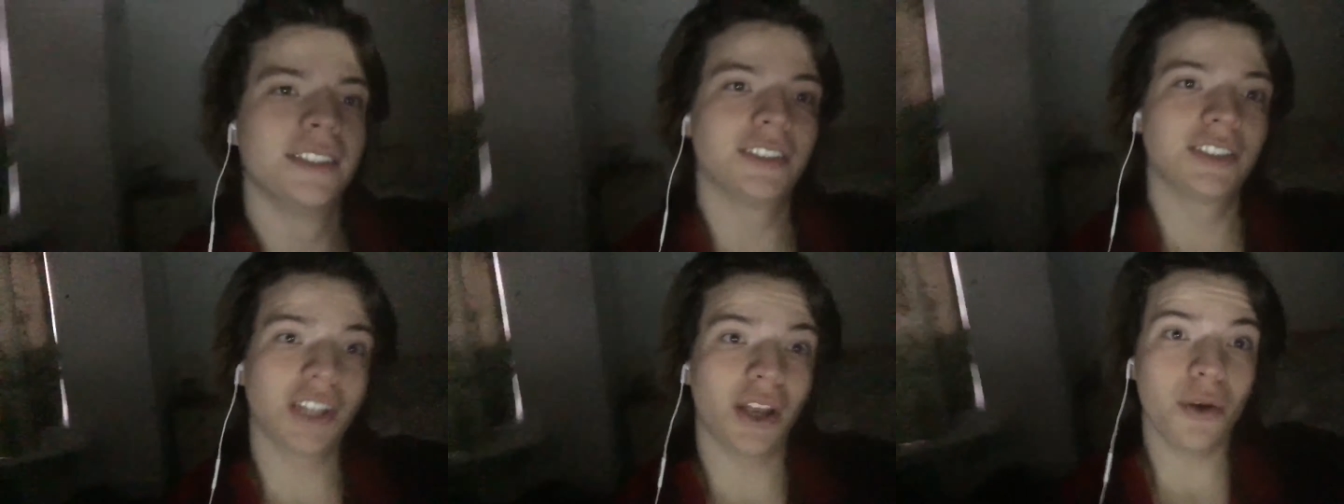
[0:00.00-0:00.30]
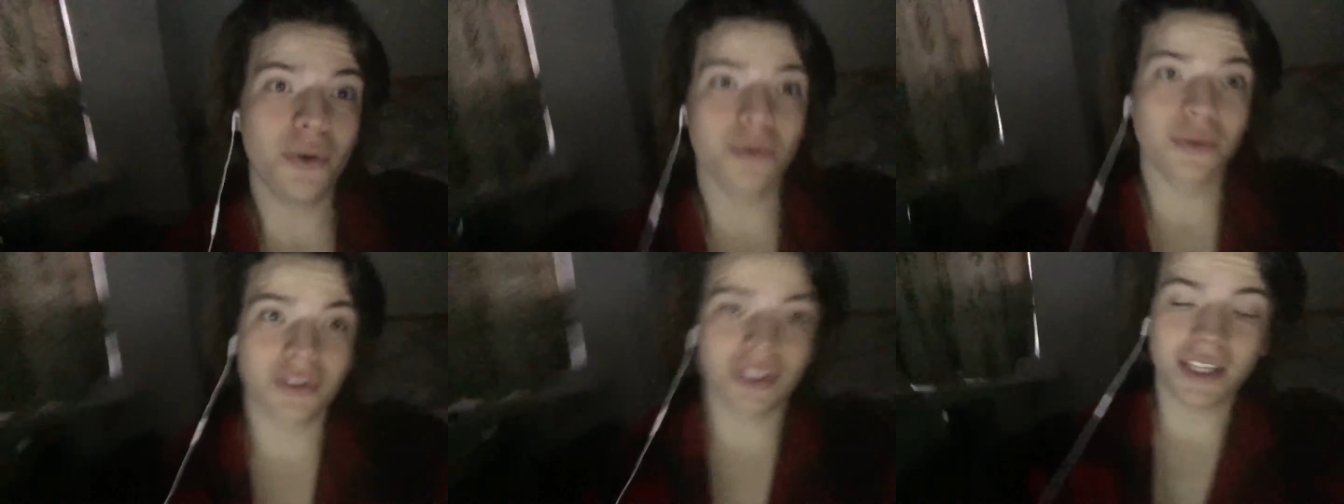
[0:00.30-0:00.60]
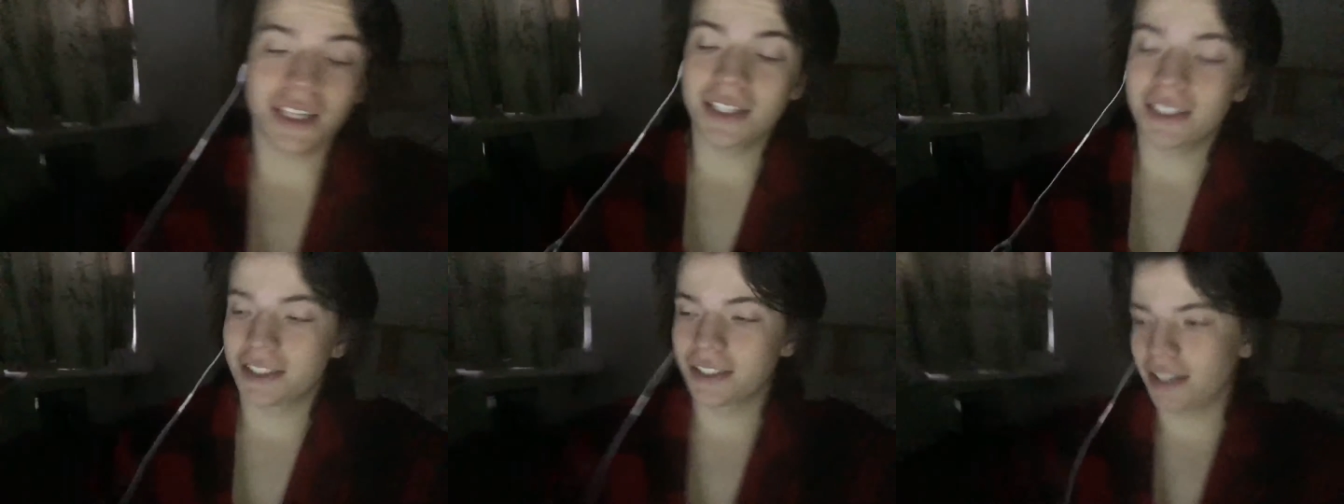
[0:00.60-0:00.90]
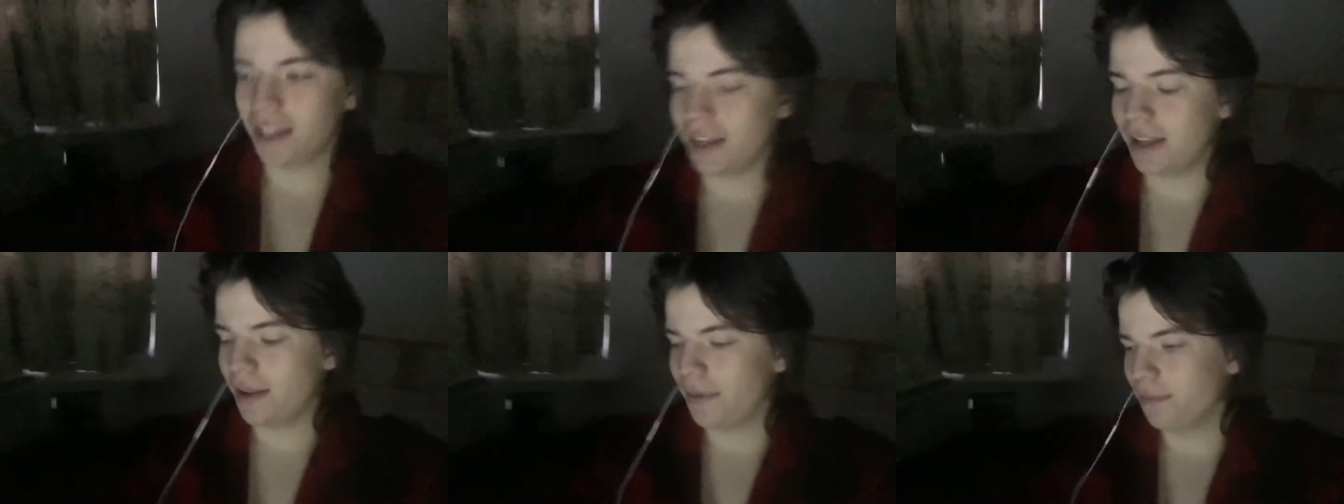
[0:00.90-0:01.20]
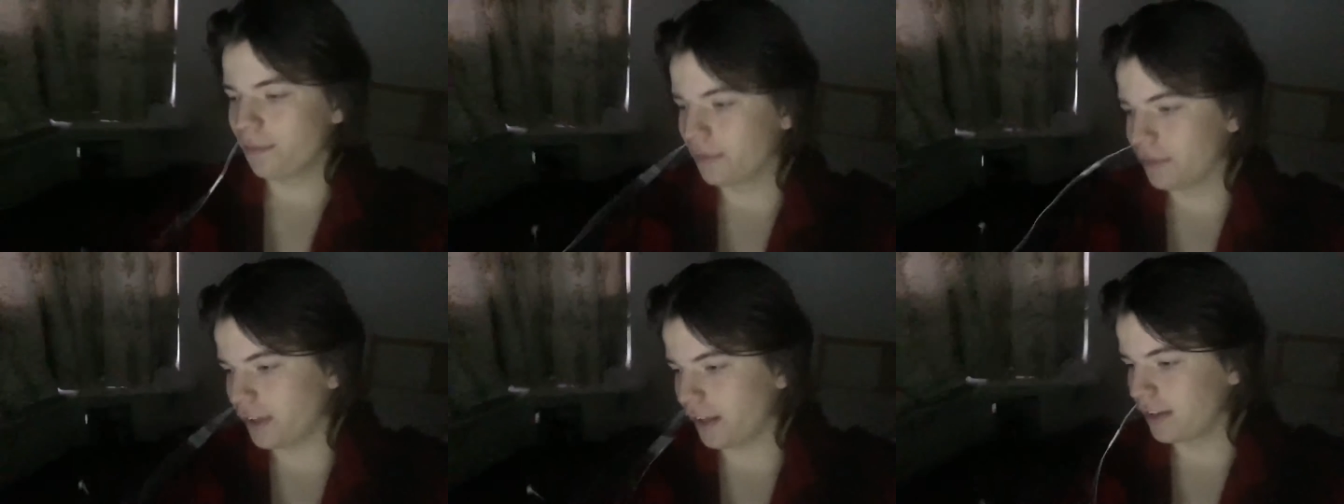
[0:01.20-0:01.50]
So, Saints,
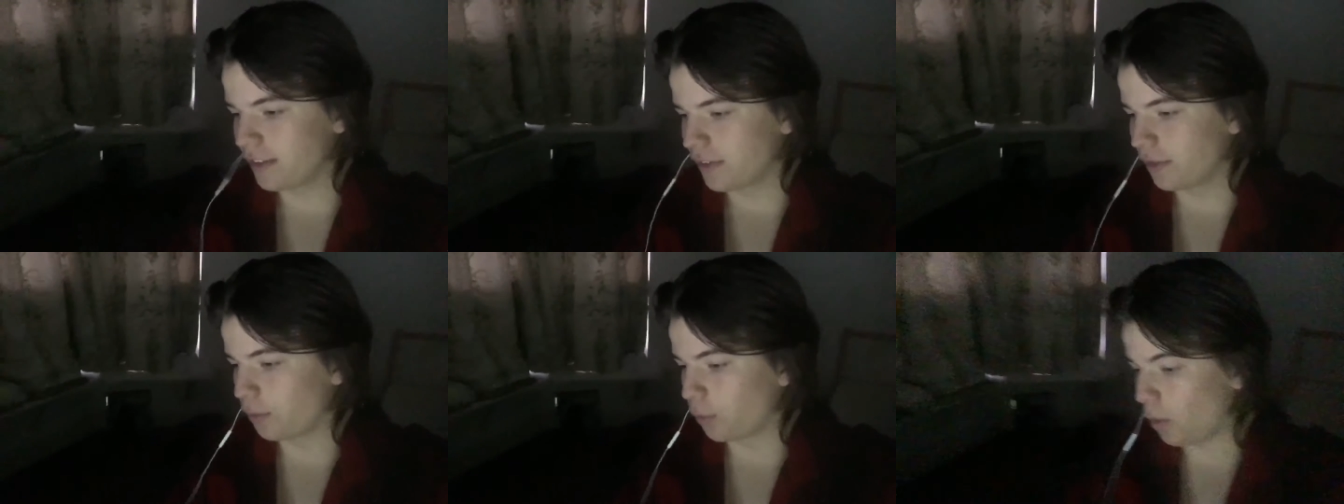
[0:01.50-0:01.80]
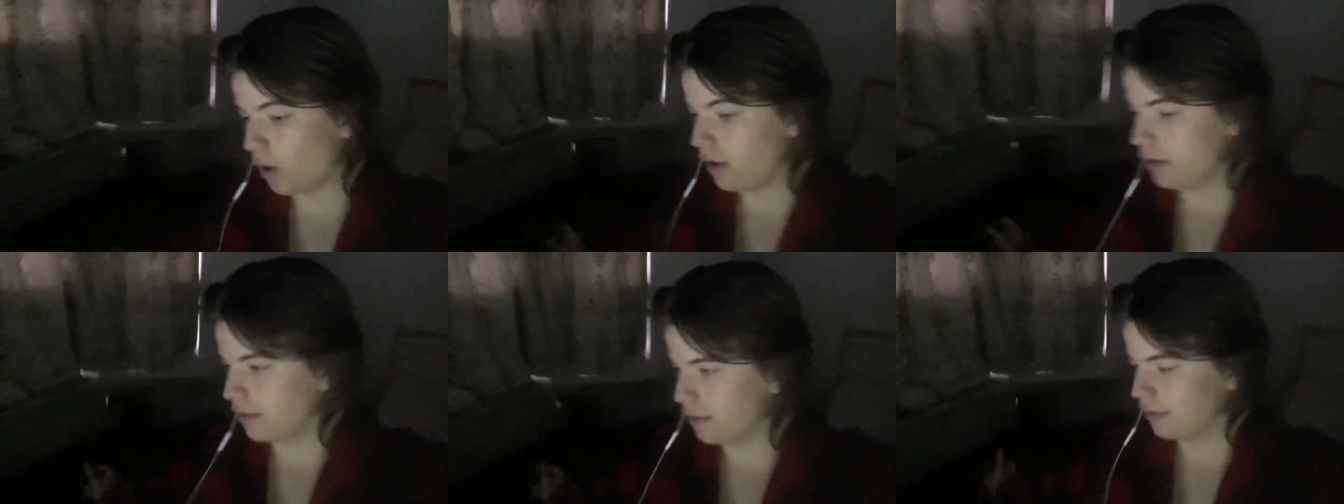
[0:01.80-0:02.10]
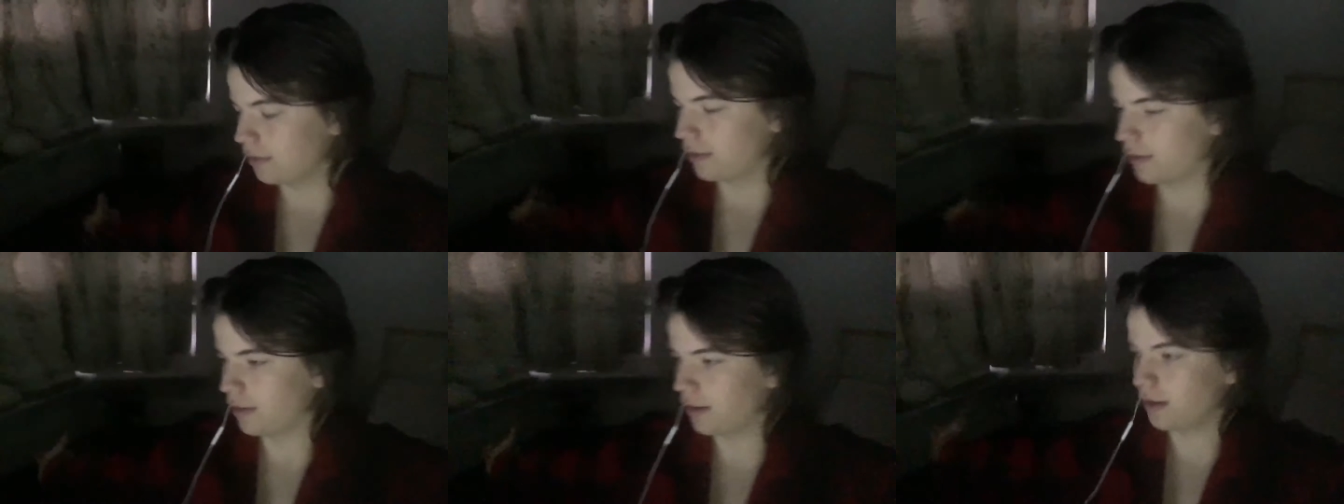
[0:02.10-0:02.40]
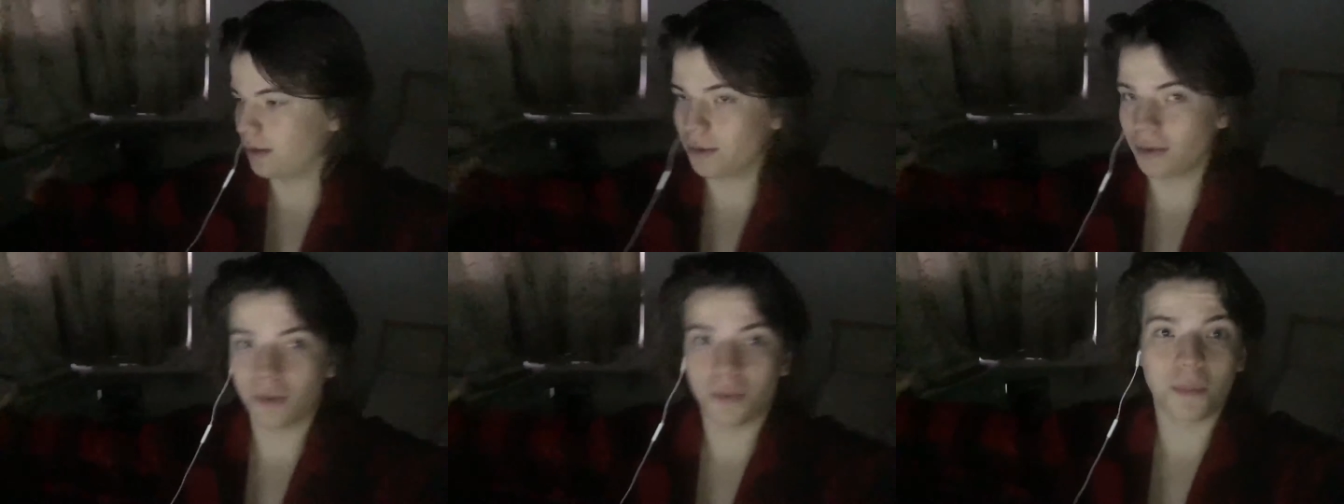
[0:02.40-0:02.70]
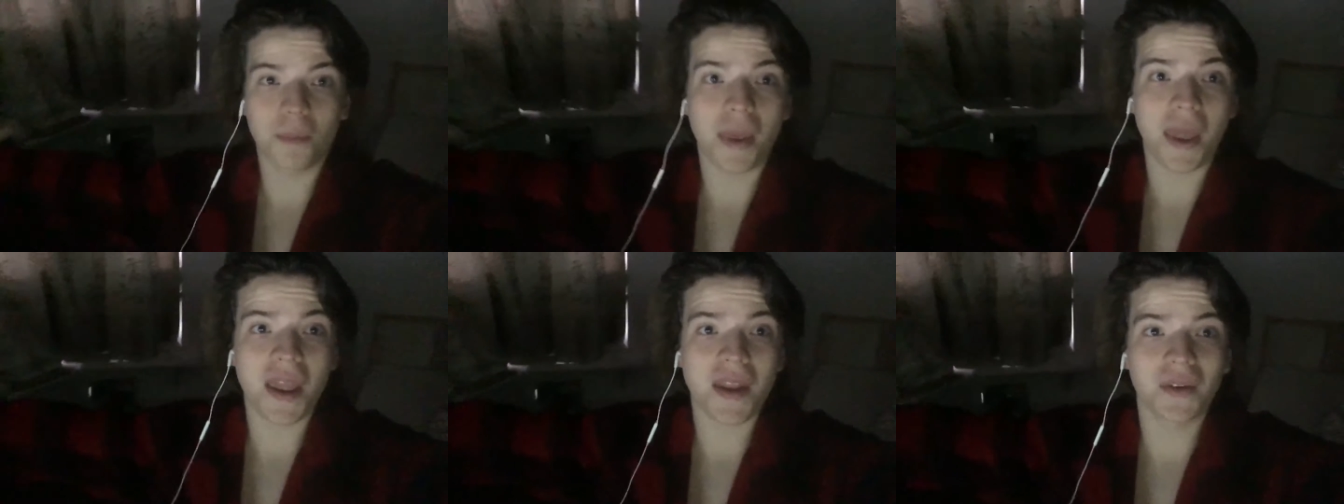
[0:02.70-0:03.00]
um, Saints have won the, the
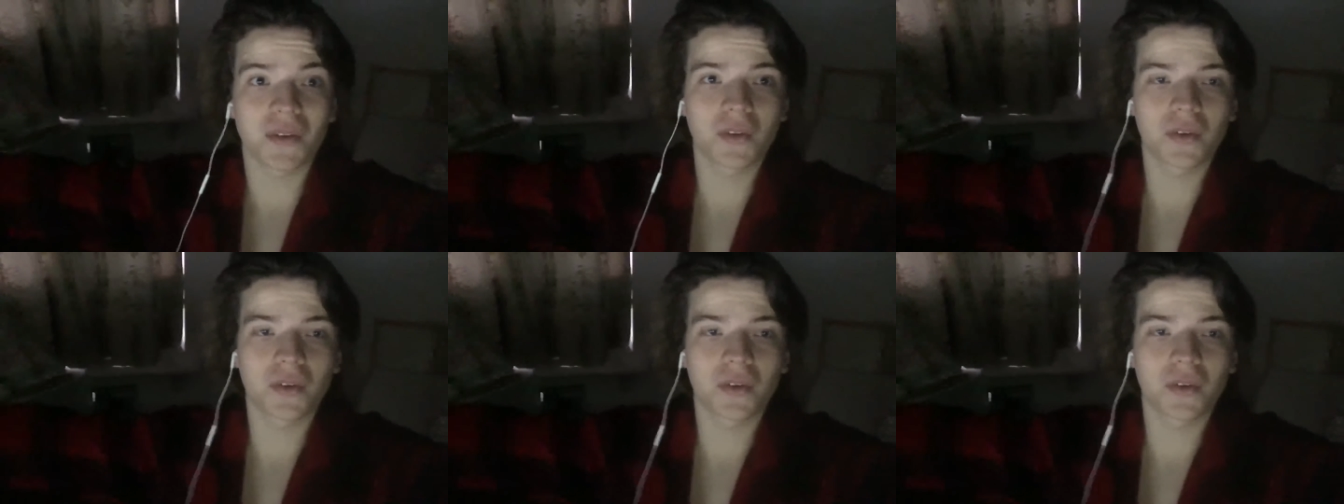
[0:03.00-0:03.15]
match.